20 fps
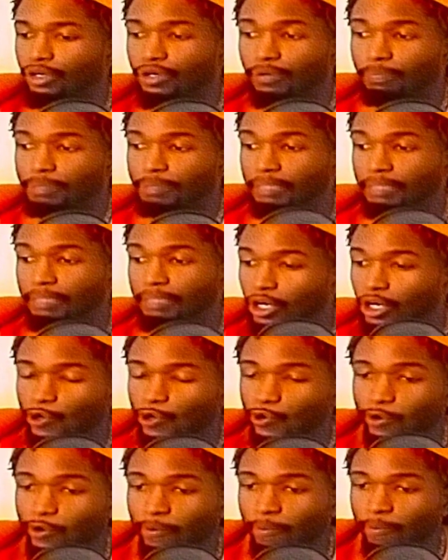Bebo.
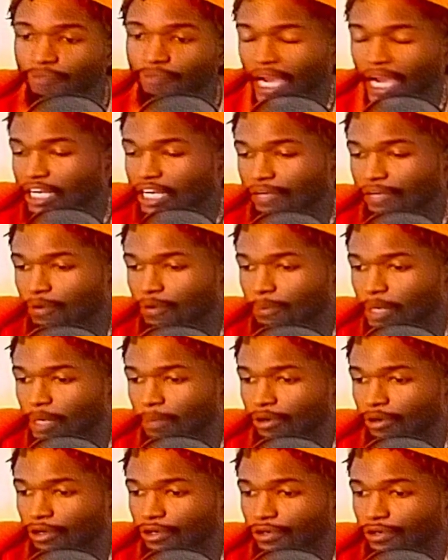I can
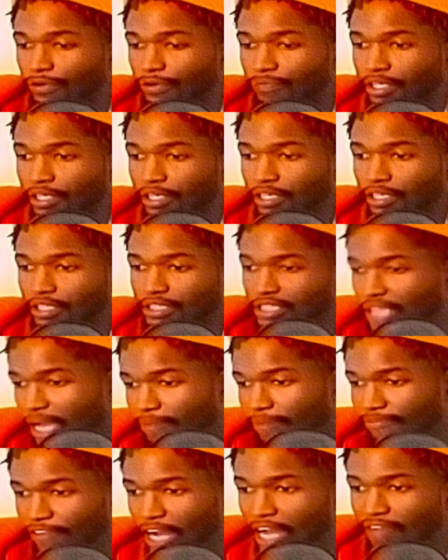remember Top
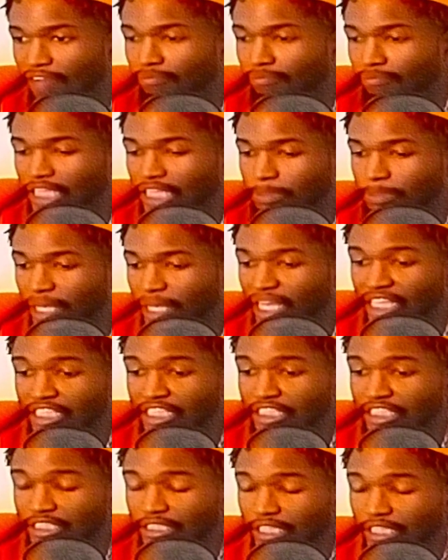5
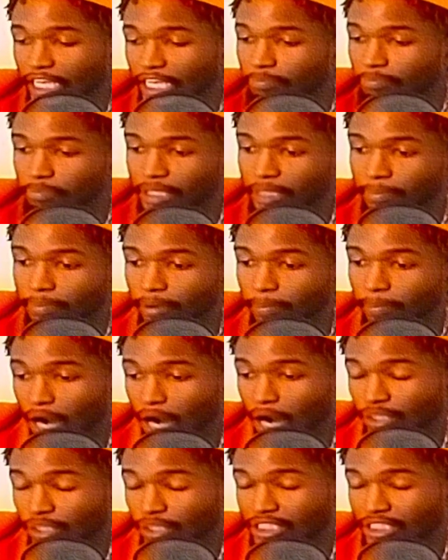MySpace and Bebo. But I
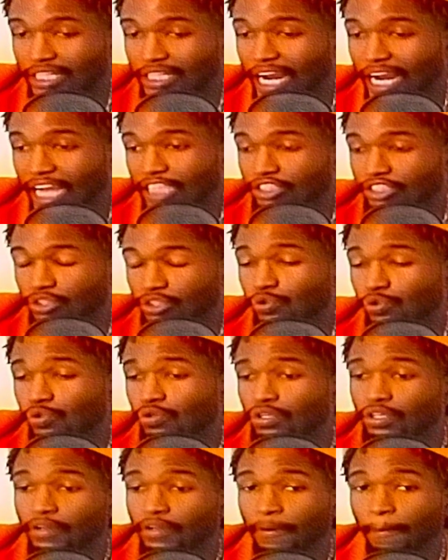wasn't in high school.
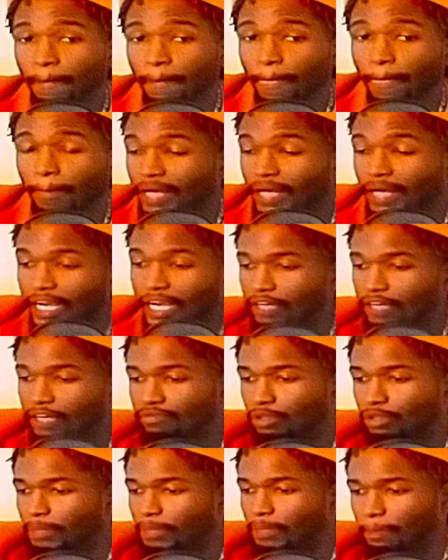But I can
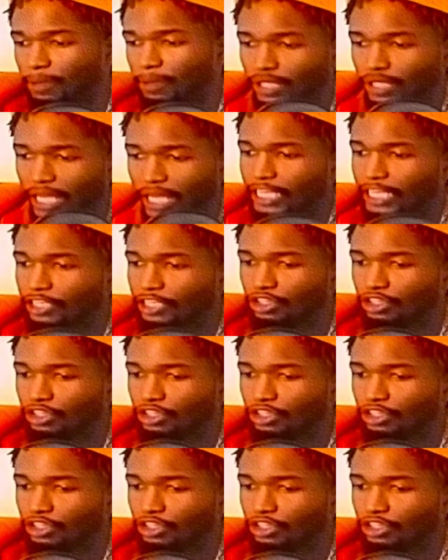remember, like, you